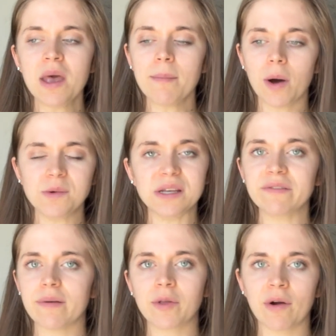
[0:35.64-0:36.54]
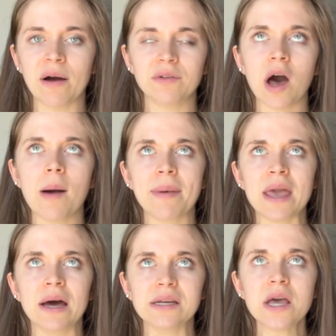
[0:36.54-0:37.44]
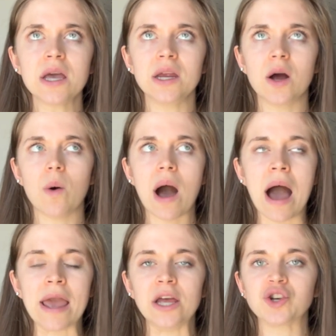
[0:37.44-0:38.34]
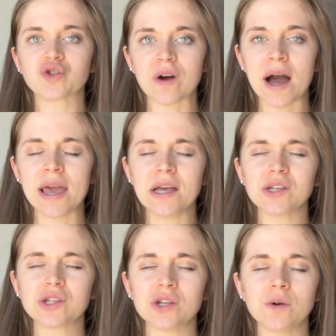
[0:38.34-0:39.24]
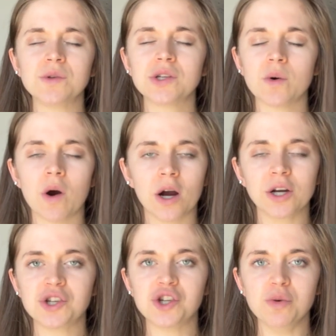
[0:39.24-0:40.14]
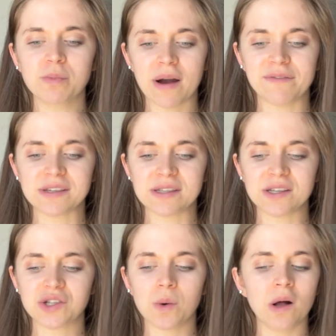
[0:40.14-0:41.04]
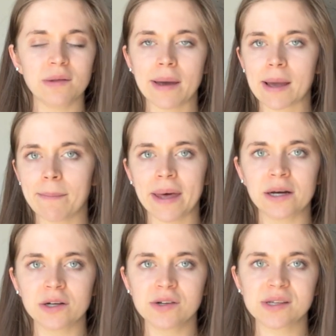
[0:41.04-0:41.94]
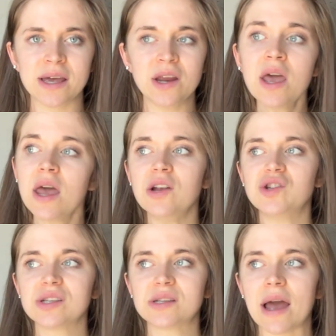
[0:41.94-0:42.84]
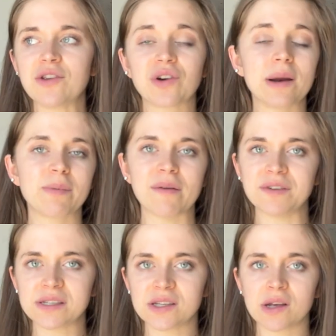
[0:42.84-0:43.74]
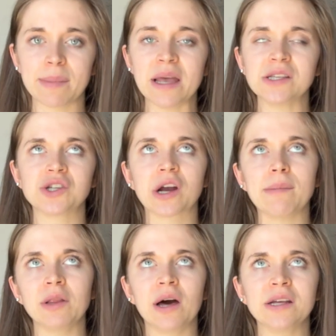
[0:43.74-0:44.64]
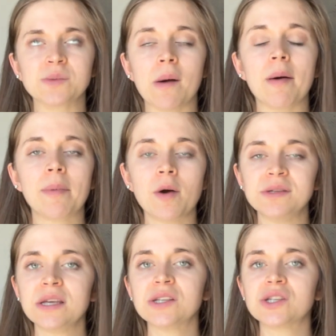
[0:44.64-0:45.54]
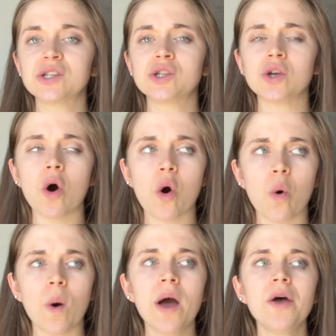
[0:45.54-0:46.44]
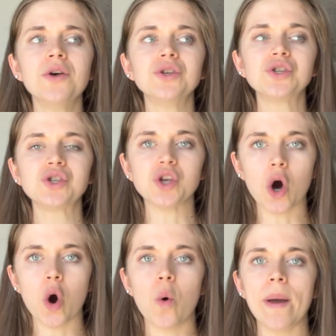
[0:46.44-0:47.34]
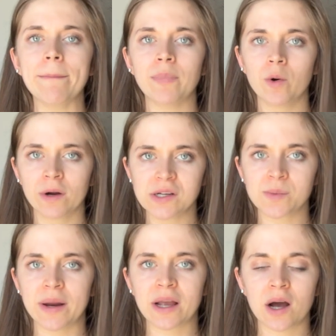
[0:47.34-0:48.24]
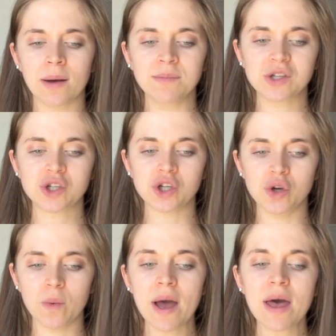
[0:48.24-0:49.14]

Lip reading: posing from the ground up. And you know, I try so hard to preface this to all of my competitors, and just I try to preface this on my Instagram a lot as well. But posing is so important when it comes to